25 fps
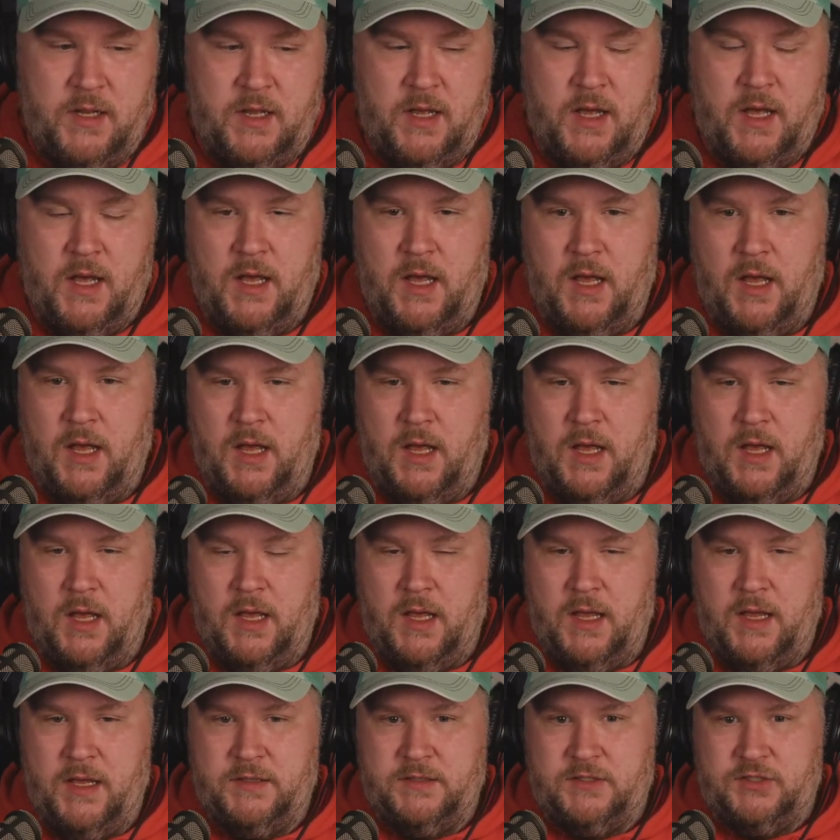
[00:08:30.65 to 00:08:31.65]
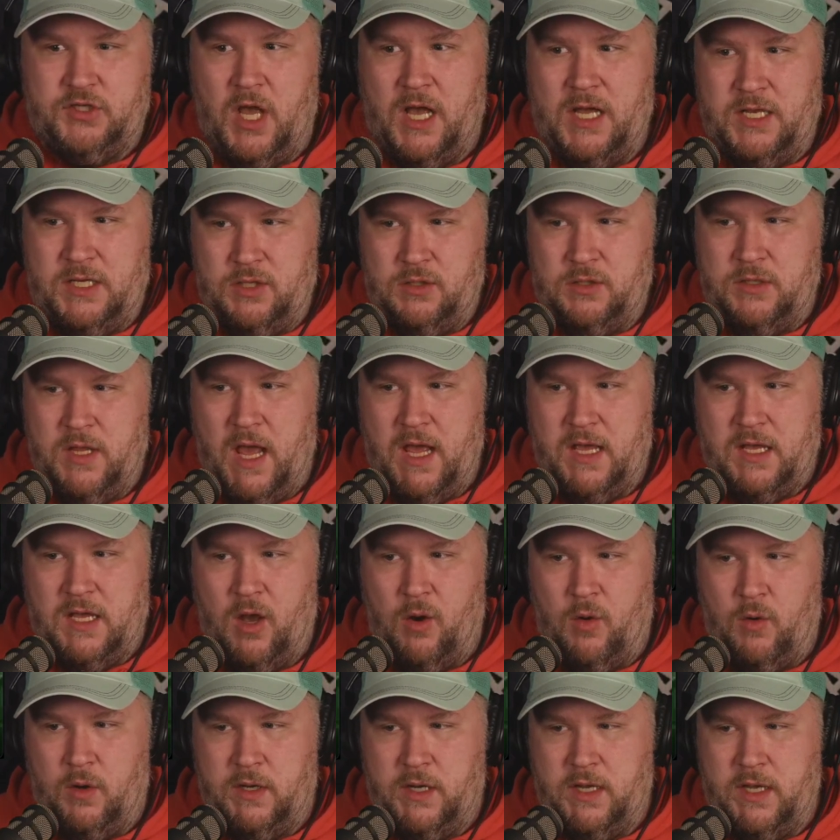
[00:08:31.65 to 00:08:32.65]
Uh and so I knew that
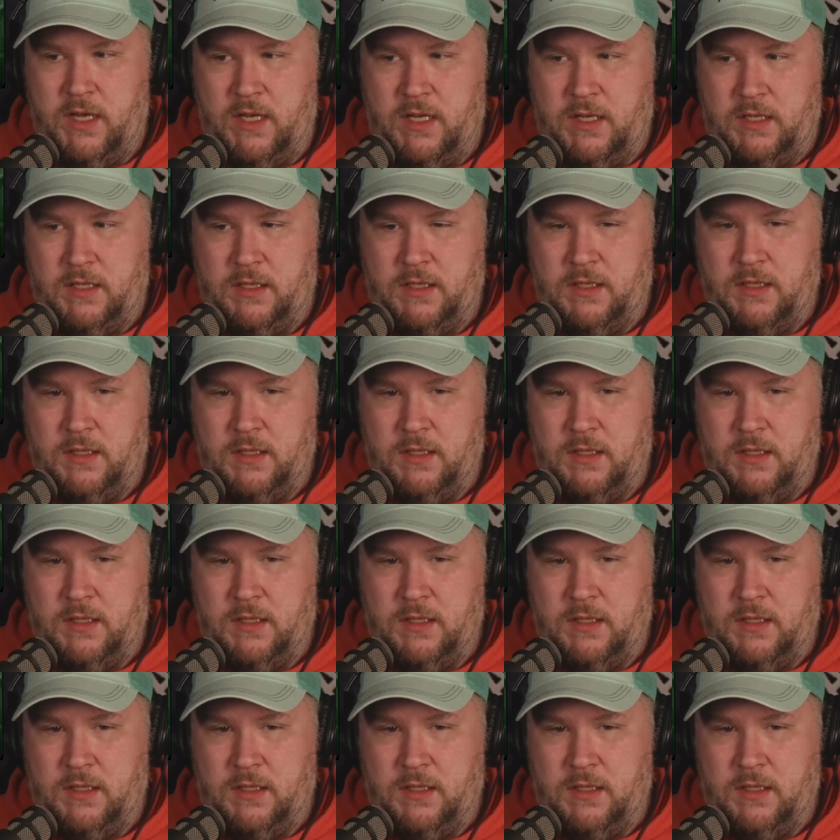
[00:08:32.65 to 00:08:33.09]
going in.